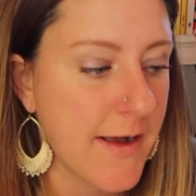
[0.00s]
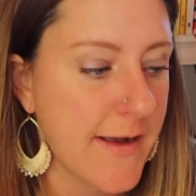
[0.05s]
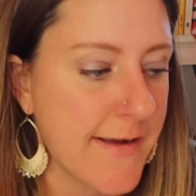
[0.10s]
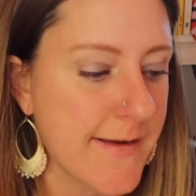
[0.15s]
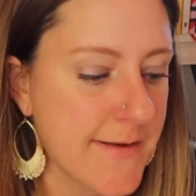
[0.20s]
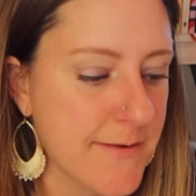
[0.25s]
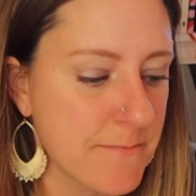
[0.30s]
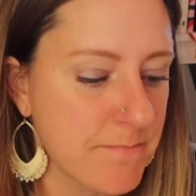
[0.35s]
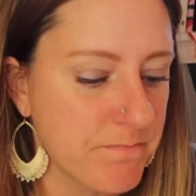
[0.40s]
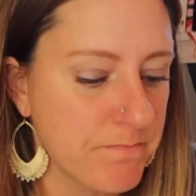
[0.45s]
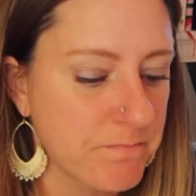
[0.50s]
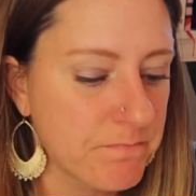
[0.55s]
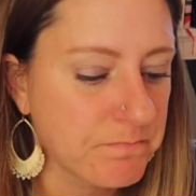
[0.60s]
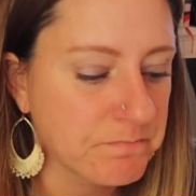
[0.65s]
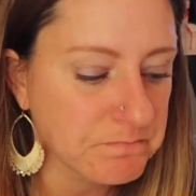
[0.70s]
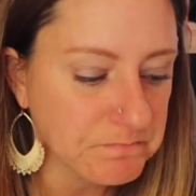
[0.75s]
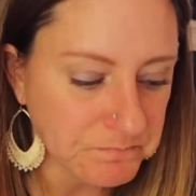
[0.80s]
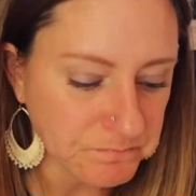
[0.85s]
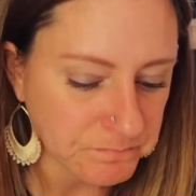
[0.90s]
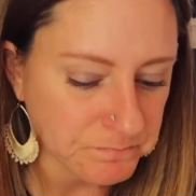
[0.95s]

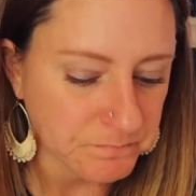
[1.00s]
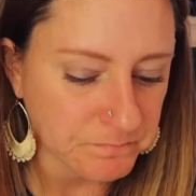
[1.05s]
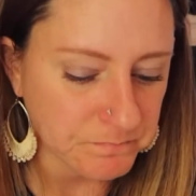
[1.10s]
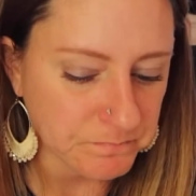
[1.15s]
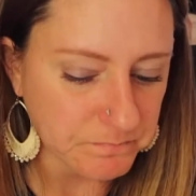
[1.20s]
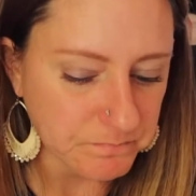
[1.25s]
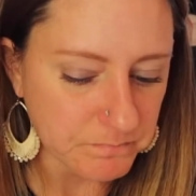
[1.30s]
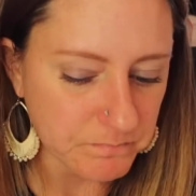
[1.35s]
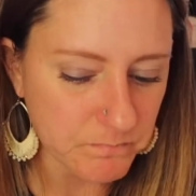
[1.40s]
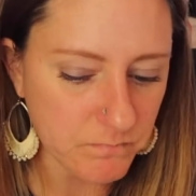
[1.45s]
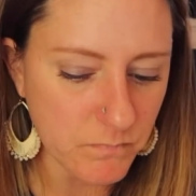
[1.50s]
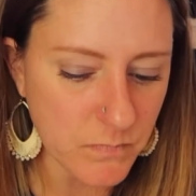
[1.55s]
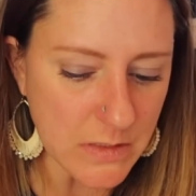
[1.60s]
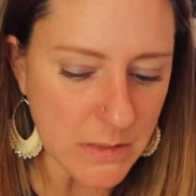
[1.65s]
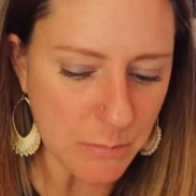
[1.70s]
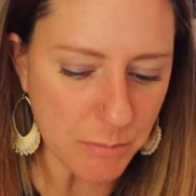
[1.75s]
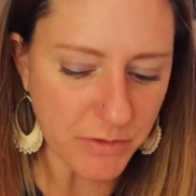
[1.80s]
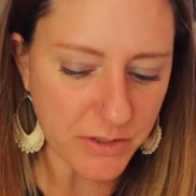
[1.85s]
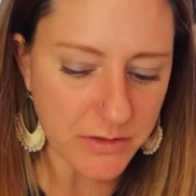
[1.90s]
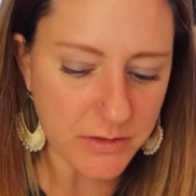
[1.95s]

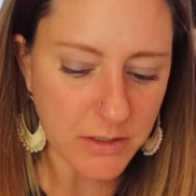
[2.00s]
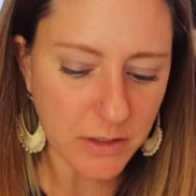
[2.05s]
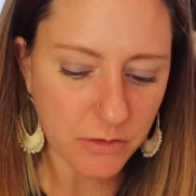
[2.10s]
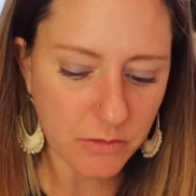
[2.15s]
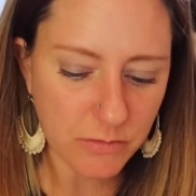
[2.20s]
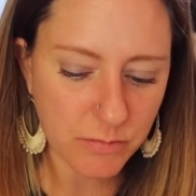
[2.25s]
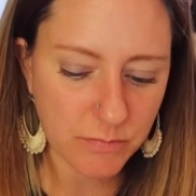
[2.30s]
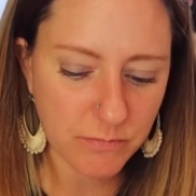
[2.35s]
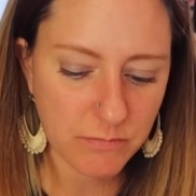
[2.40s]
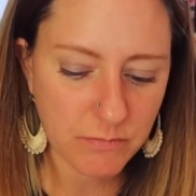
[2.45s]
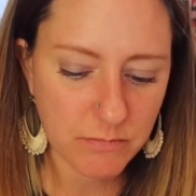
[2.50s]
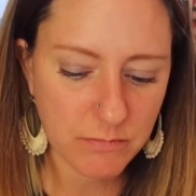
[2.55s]
But the other